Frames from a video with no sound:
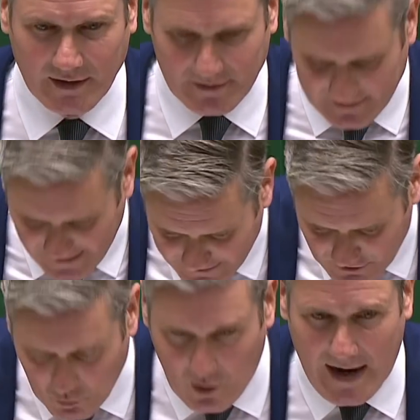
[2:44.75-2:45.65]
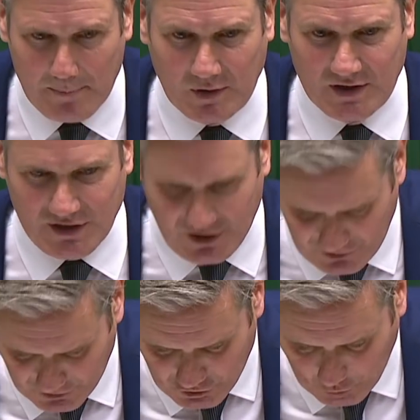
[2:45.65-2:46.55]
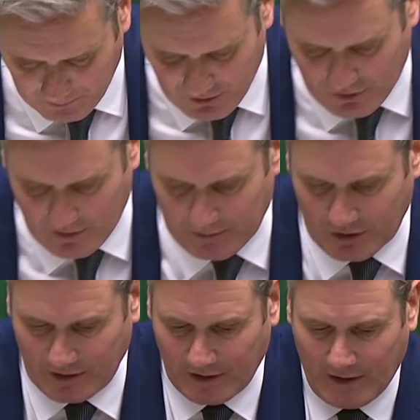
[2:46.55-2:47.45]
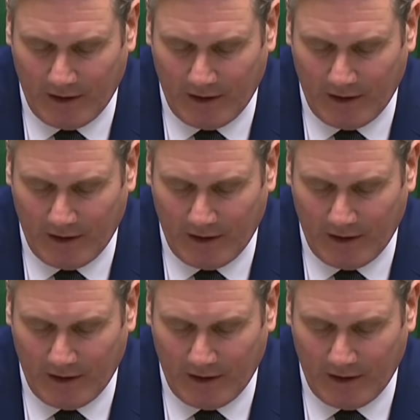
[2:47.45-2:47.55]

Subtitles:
That's what happens. It's in the job description.